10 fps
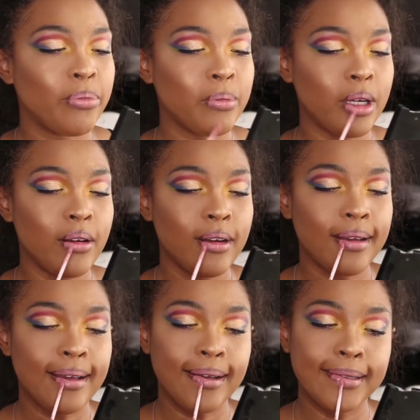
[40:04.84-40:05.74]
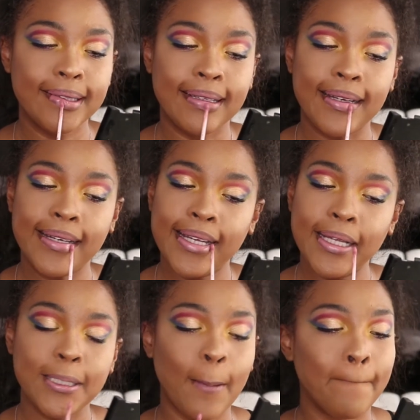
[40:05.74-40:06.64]
put on the outside
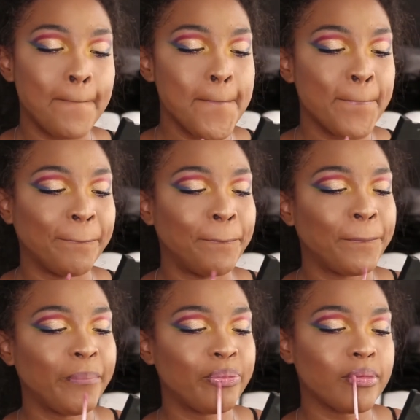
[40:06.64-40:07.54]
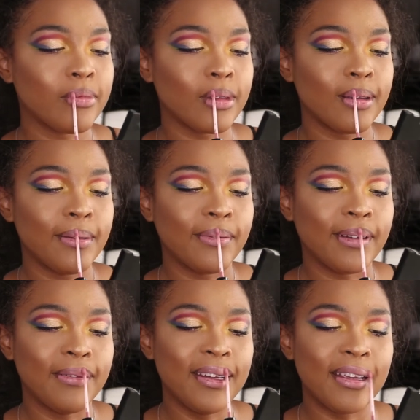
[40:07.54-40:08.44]
and
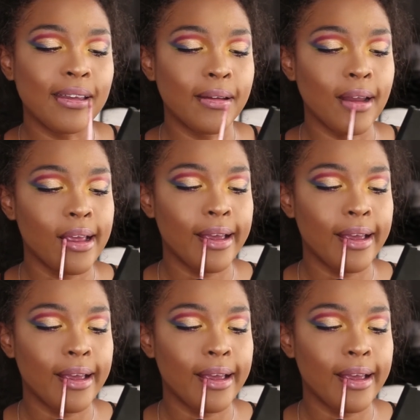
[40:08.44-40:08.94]
rub it in.